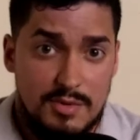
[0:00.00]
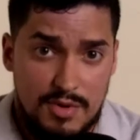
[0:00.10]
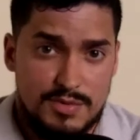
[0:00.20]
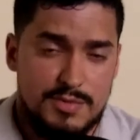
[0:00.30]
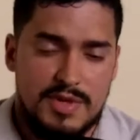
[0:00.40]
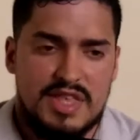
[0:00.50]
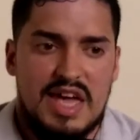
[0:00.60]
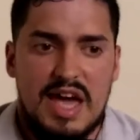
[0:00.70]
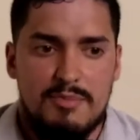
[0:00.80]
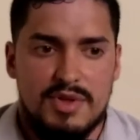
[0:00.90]
they were able to make that
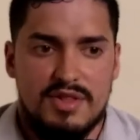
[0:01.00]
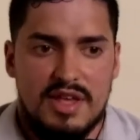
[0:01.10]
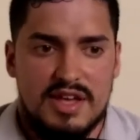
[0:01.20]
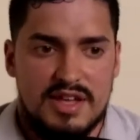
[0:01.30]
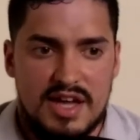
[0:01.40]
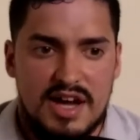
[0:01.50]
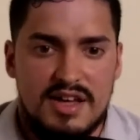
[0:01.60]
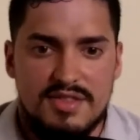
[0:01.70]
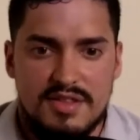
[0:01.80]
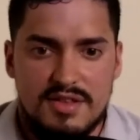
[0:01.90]
happen. And
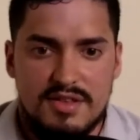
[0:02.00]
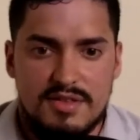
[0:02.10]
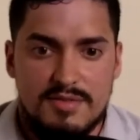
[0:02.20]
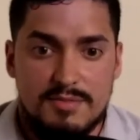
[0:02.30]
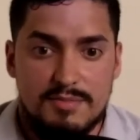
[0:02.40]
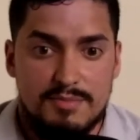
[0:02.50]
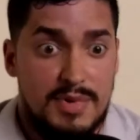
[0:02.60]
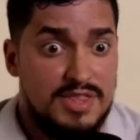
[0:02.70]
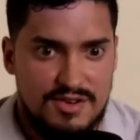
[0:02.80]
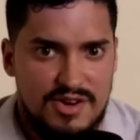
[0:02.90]
God,
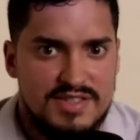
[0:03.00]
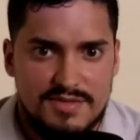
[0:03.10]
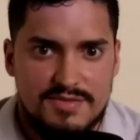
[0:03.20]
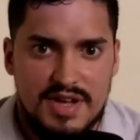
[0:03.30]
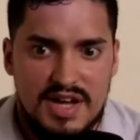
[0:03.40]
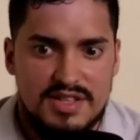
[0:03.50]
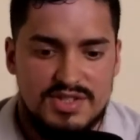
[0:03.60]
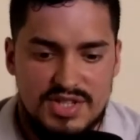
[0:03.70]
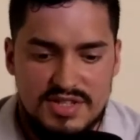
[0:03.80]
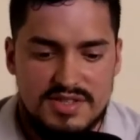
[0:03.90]
by the grace of
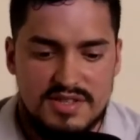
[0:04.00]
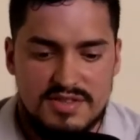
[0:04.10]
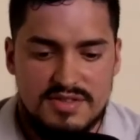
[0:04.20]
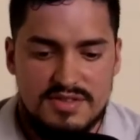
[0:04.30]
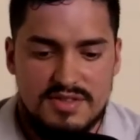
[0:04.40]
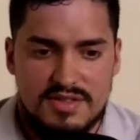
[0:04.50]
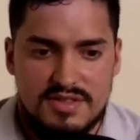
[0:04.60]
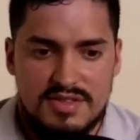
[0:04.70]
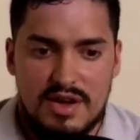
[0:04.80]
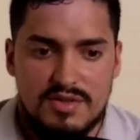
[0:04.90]
God, Jesus
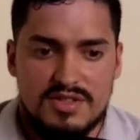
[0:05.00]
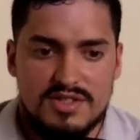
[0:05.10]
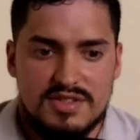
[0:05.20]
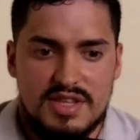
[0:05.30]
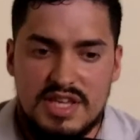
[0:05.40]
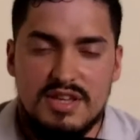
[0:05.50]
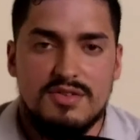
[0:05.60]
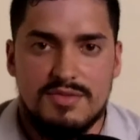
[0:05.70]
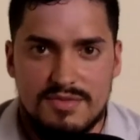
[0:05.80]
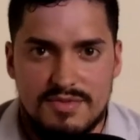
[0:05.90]
not only just
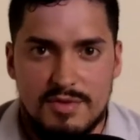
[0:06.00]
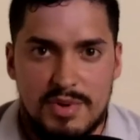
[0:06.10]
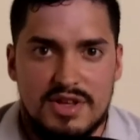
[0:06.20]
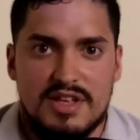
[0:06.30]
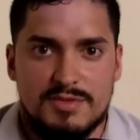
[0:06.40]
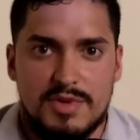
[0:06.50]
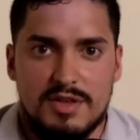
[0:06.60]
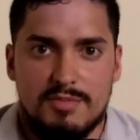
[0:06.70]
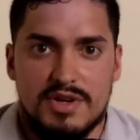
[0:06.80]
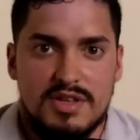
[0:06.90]
healed the paralyzed
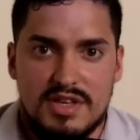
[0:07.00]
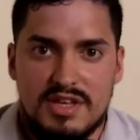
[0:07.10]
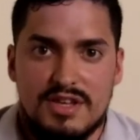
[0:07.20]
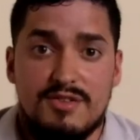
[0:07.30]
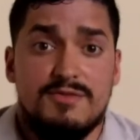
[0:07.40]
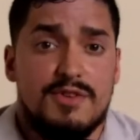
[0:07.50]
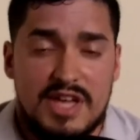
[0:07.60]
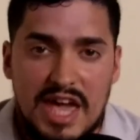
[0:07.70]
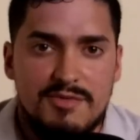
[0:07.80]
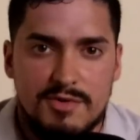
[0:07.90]
man, but he
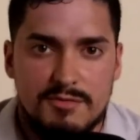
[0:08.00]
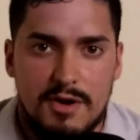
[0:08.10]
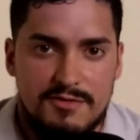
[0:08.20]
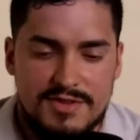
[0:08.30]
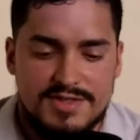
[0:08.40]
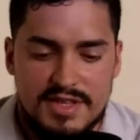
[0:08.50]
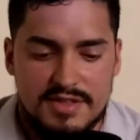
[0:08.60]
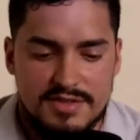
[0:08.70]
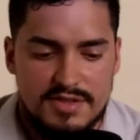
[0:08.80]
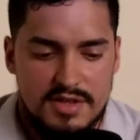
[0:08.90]
forgave him of his
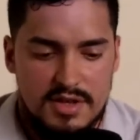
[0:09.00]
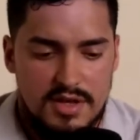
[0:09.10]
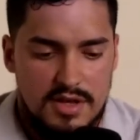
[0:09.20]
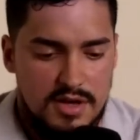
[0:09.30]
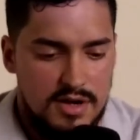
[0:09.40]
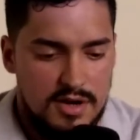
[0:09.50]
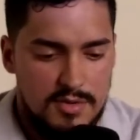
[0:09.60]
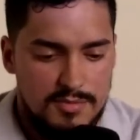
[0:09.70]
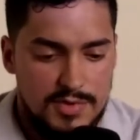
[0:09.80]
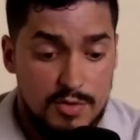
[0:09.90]
sins.
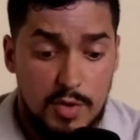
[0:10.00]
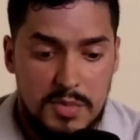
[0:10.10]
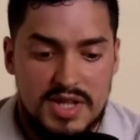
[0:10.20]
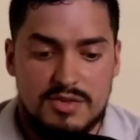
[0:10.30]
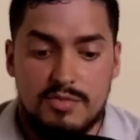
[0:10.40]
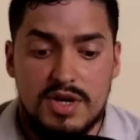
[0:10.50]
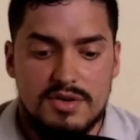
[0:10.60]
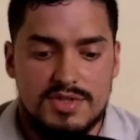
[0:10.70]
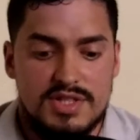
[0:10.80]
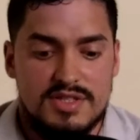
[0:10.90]
Um, the woman at the
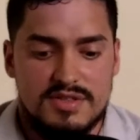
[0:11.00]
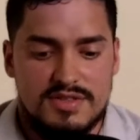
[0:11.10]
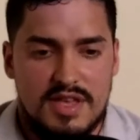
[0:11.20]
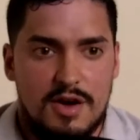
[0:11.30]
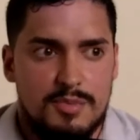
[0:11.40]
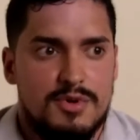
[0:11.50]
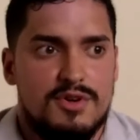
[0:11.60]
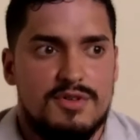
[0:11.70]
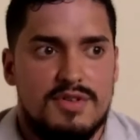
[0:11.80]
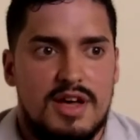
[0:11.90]
well, Jesus helped
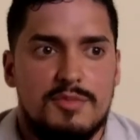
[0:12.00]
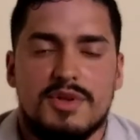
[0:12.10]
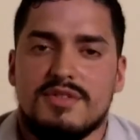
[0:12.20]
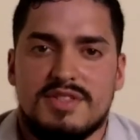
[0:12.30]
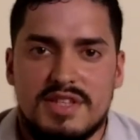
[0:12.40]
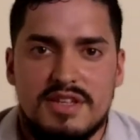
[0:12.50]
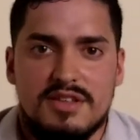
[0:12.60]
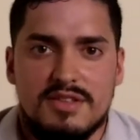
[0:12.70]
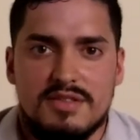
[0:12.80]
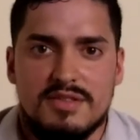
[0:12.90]
her helped her
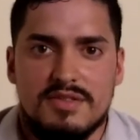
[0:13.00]
see